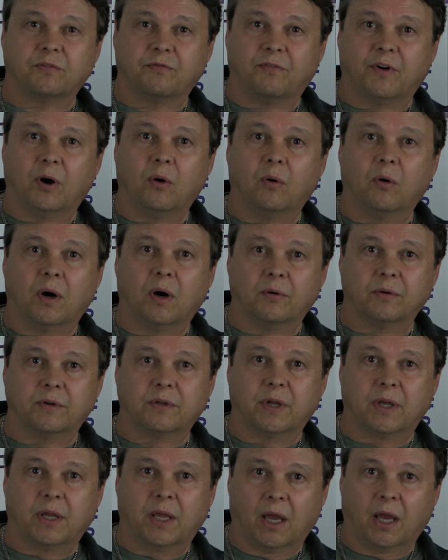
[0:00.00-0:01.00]
follow out
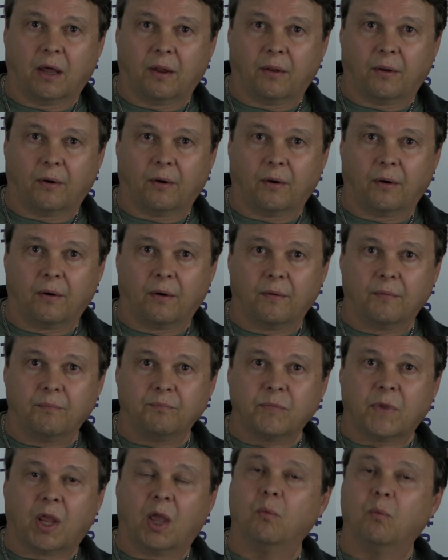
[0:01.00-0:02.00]
together,
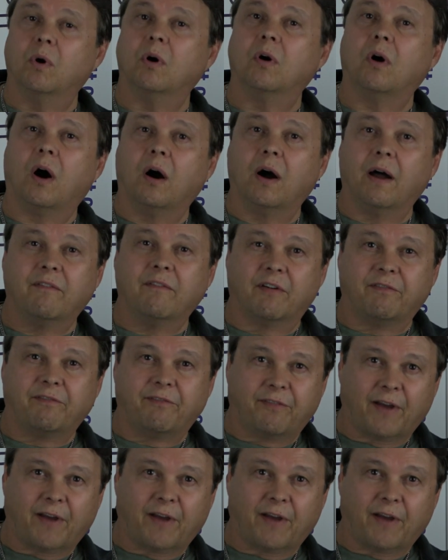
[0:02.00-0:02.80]
and we'll all have a